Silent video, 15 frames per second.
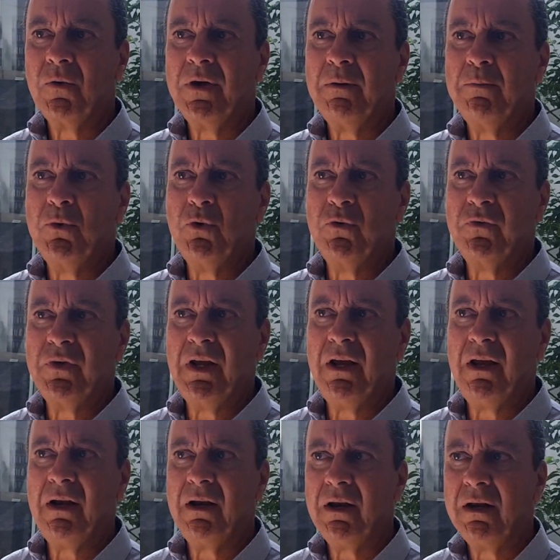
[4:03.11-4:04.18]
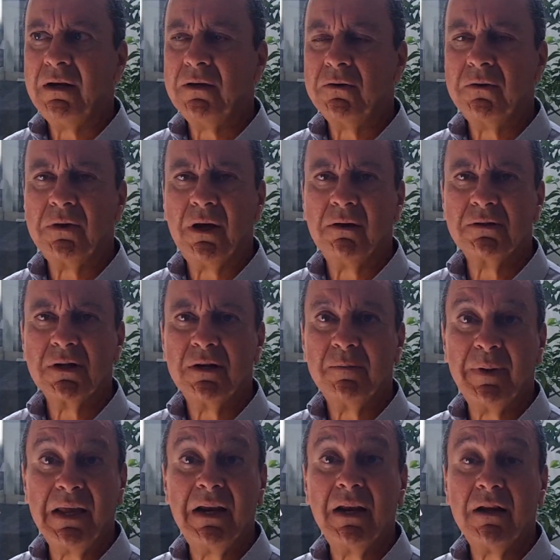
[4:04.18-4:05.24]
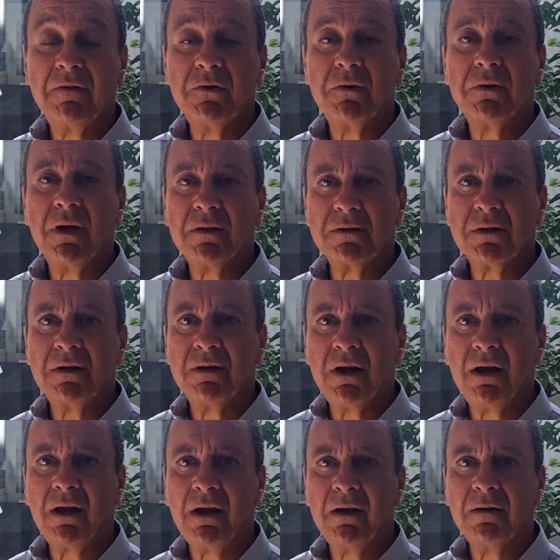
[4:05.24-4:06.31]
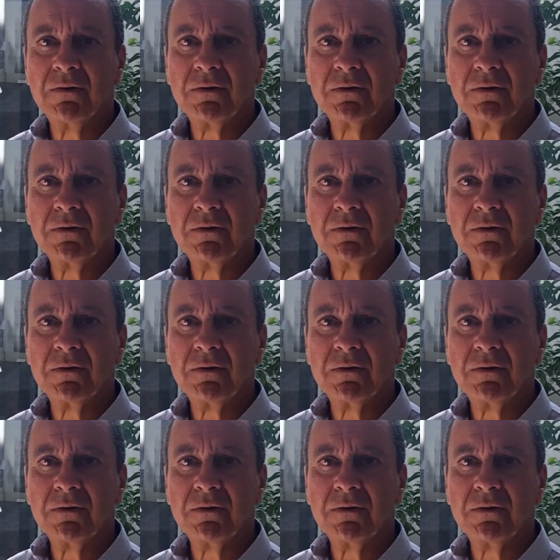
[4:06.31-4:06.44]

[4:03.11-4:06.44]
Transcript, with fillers: we moved in in 2000, beginning of 2009.